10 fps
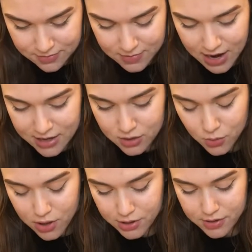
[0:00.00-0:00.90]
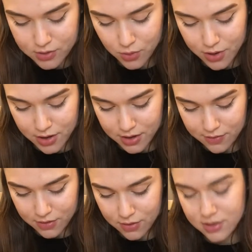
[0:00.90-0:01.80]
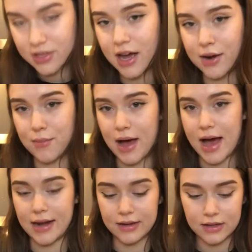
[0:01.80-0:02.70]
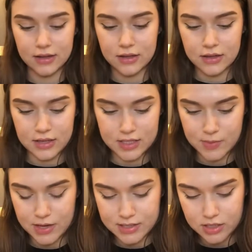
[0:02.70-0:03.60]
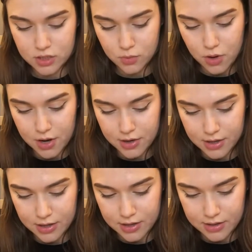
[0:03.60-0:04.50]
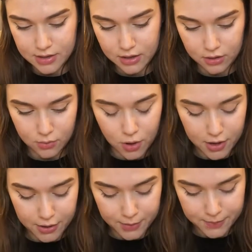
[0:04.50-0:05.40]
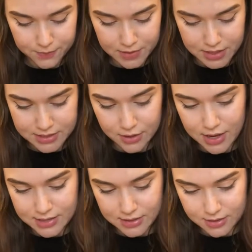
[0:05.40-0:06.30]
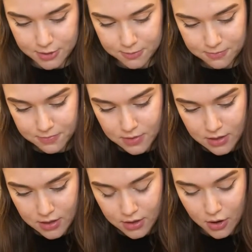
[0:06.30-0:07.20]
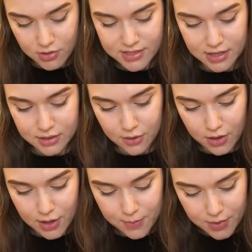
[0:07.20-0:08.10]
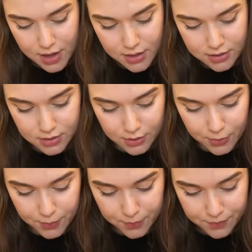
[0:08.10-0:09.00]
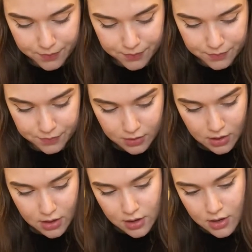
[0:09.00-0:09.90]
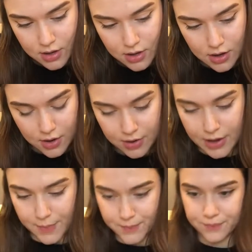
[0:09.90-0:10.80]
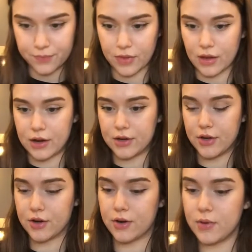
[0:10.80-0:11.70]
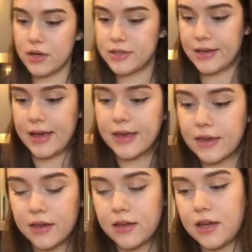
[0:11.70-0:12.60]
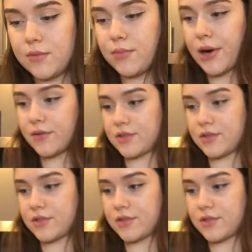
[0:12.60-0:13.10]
I just watered this Hoya. If it looks kind of bad, it's because I just watered it. It needed water and it still hasn't, you know, sucked it all up yet. So okay, you're gonna want to take a clean pair of